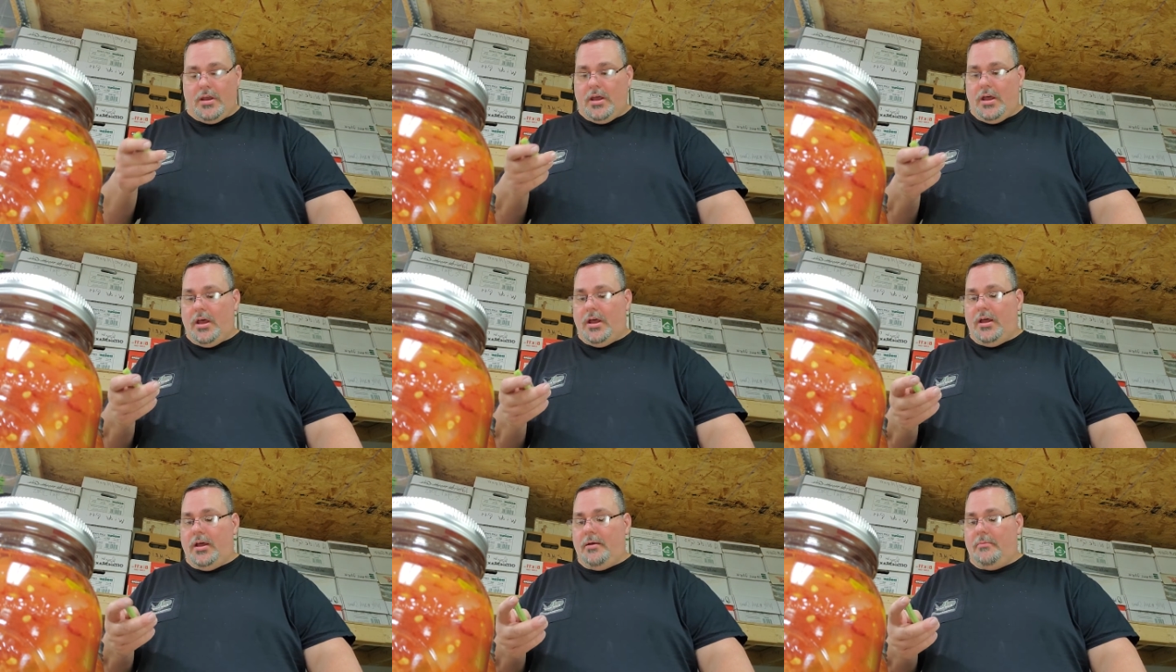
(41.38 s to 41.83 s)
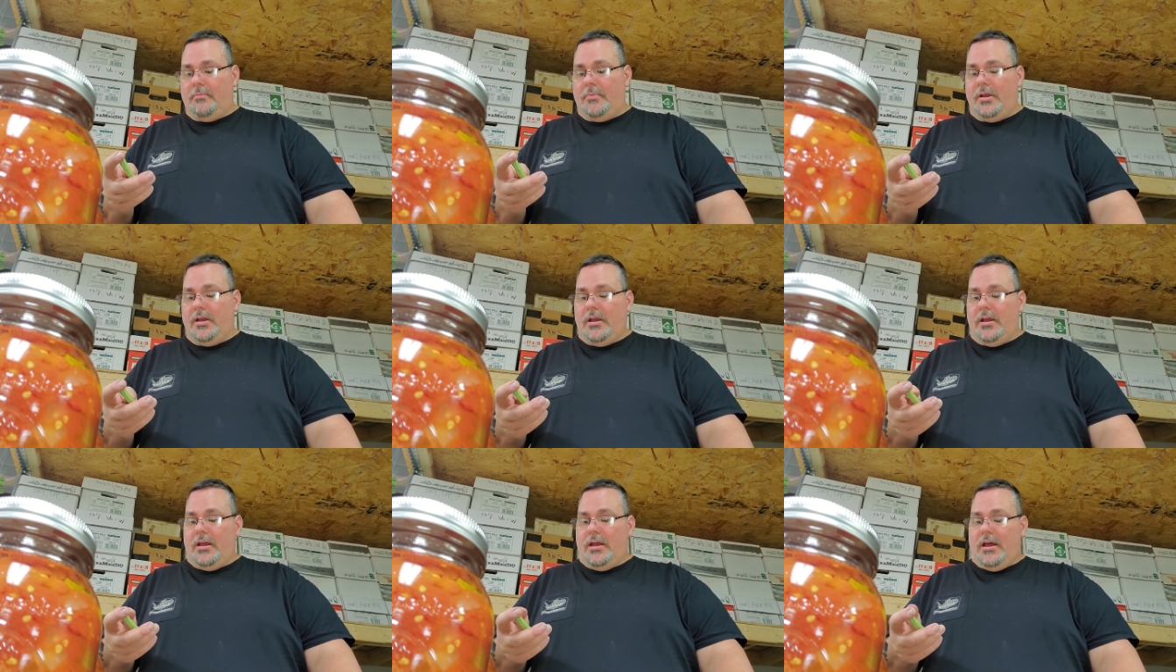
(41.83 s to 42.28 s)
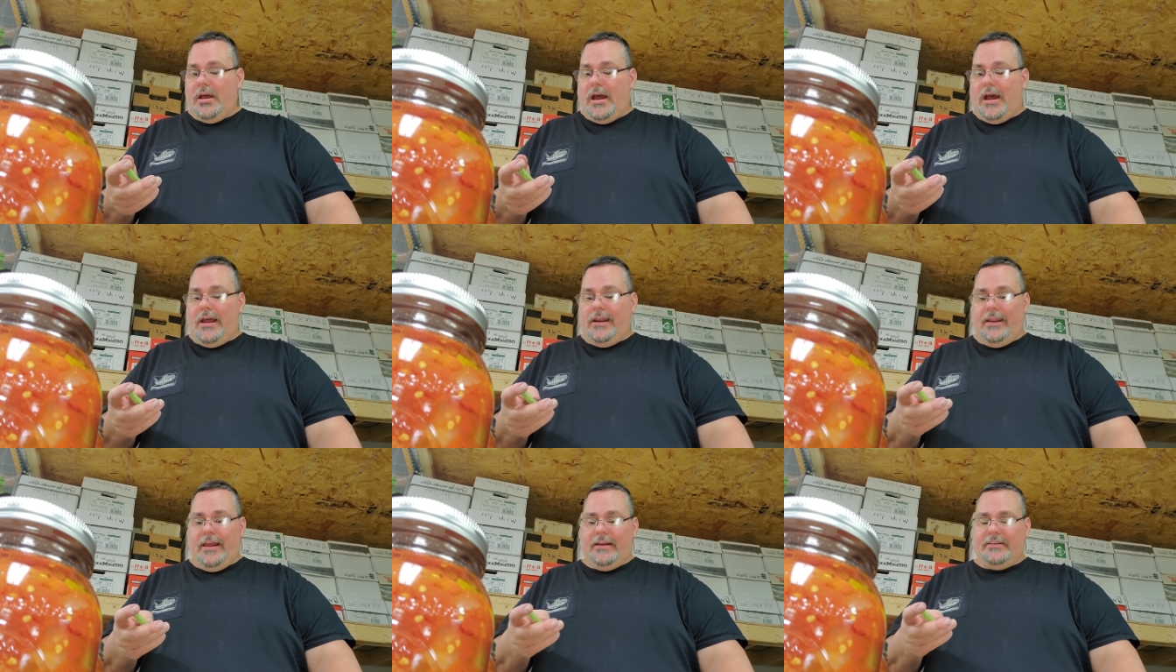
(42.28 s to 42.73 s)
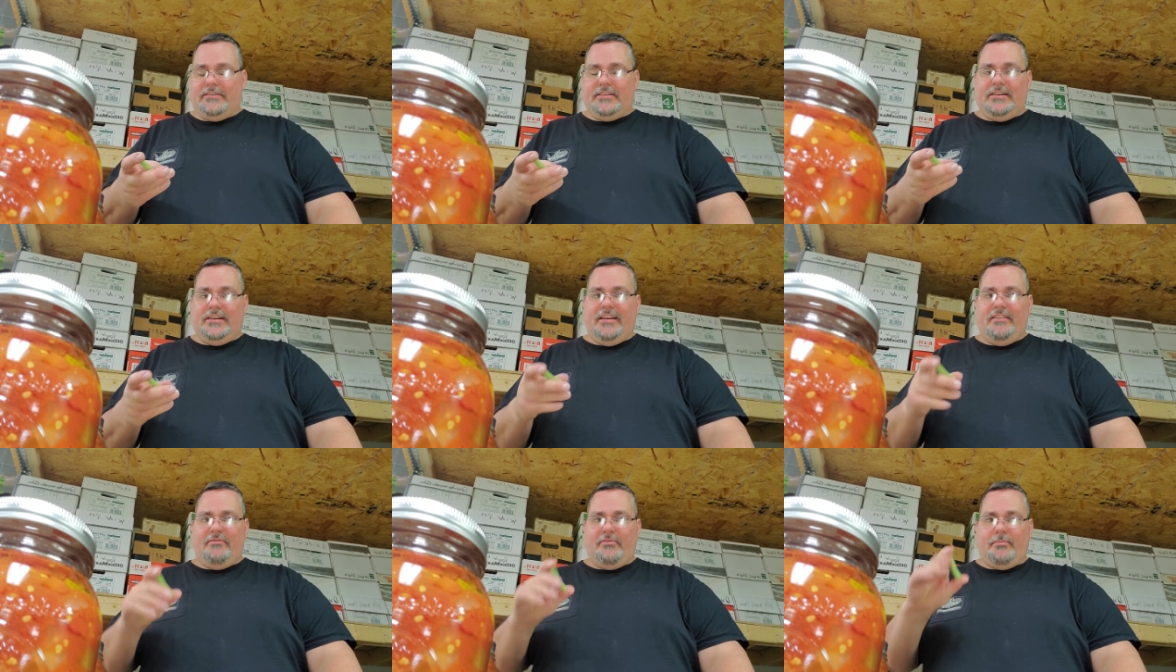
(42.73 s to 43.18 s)
Um, I like to
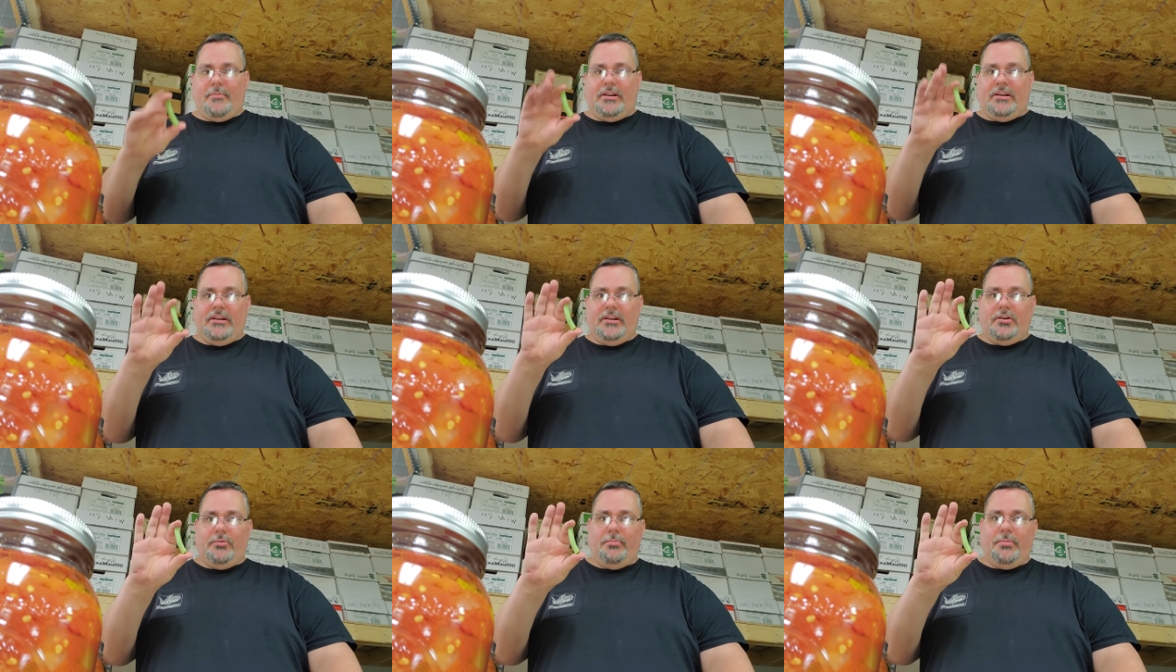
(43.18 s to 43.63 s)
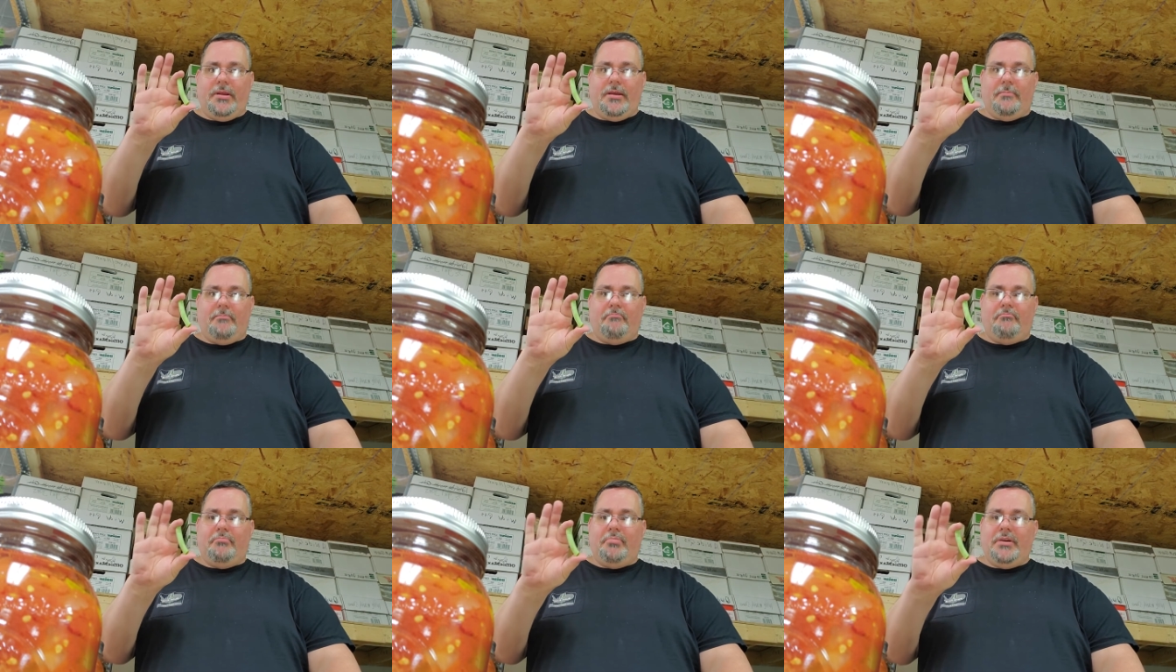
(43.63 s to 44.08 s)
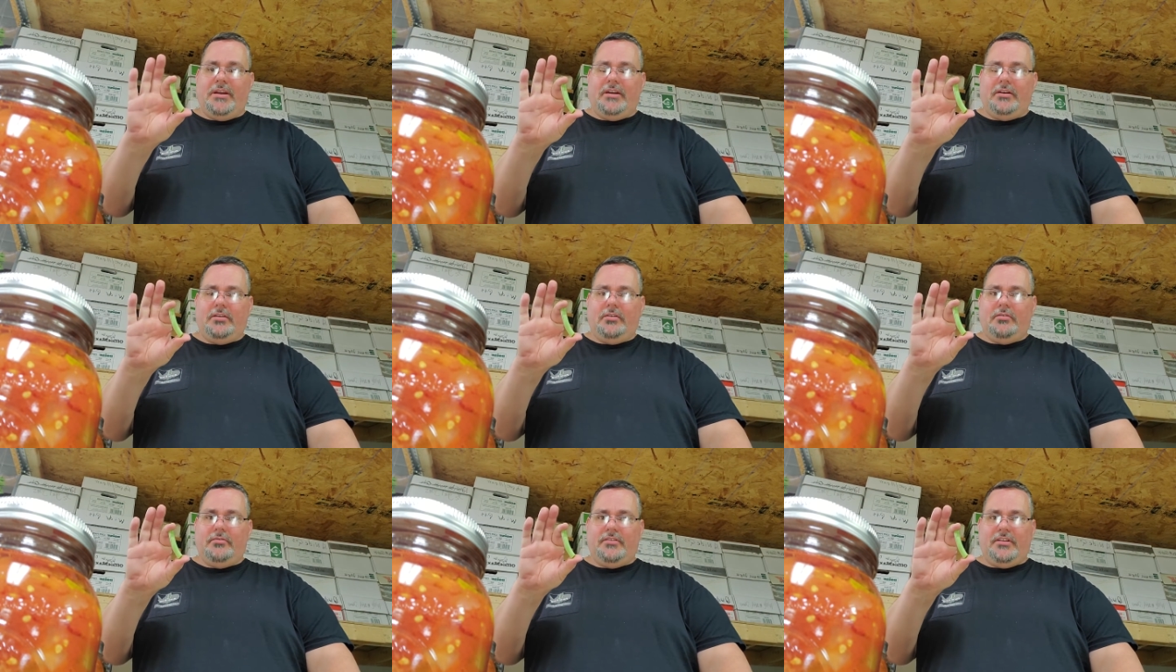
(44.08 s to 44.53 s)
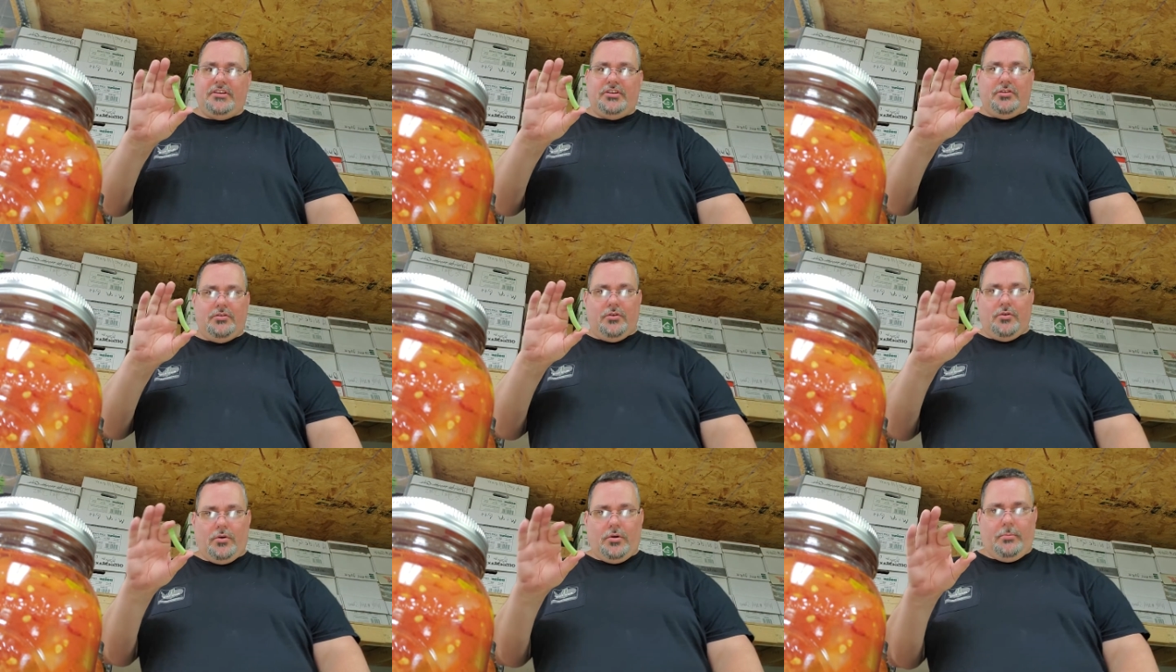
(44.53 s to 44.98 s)
leave them a little bit bigger than
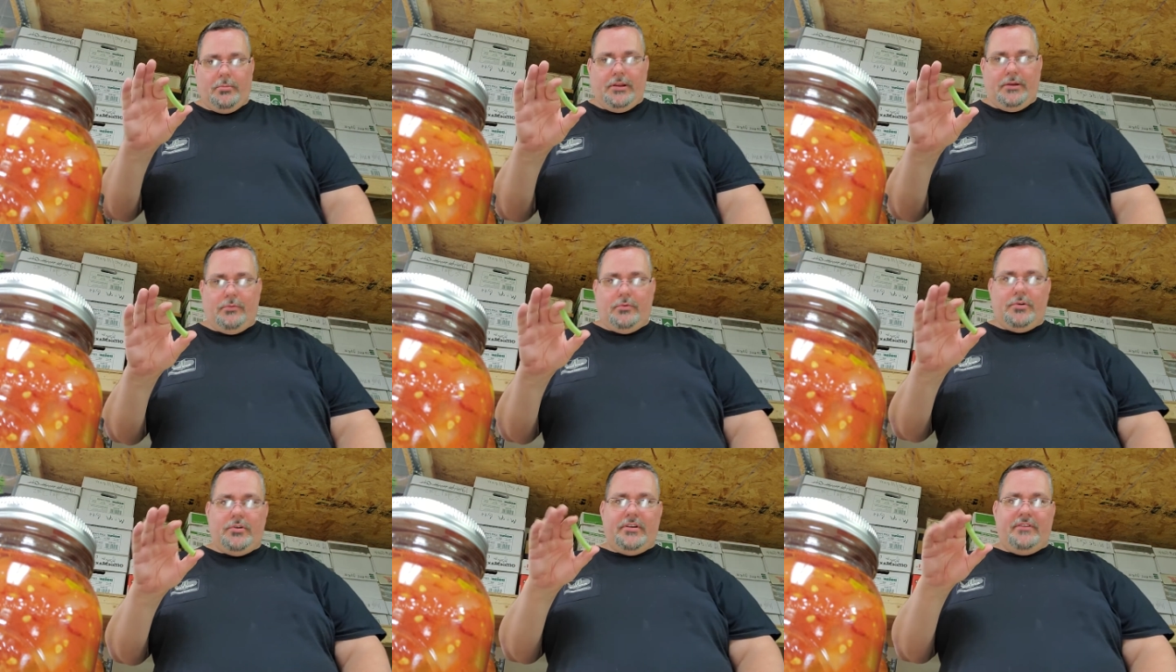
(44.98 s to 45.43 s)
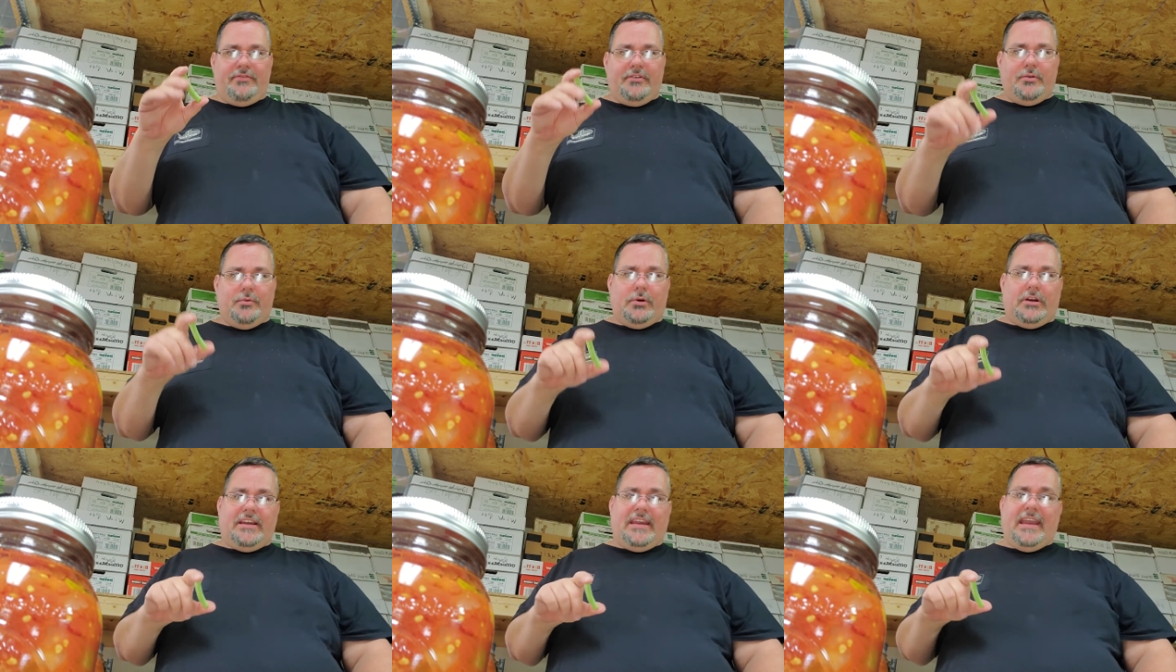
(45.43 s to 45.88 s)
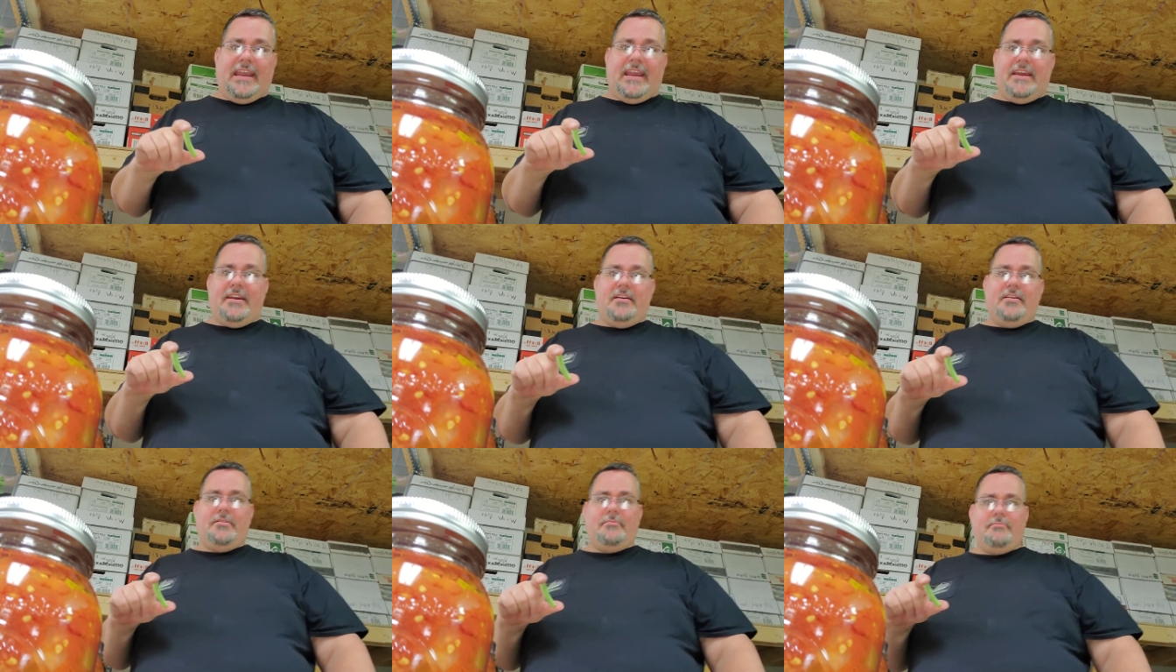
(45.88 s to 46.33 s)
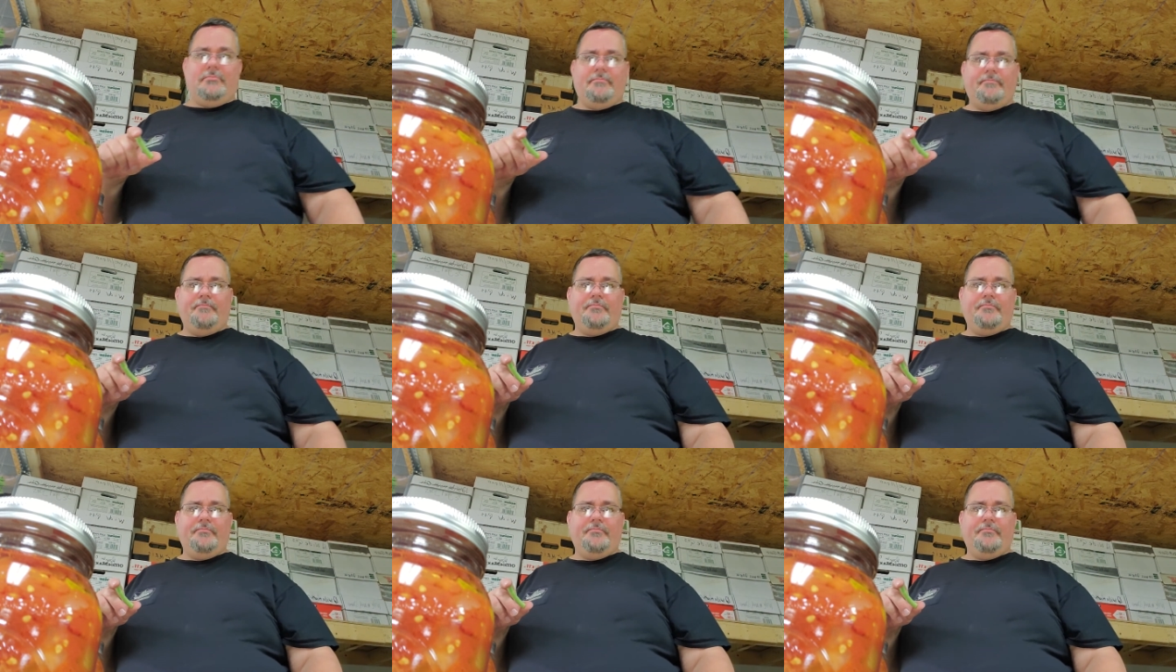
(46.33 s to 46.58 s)
you normally would if you were canning them.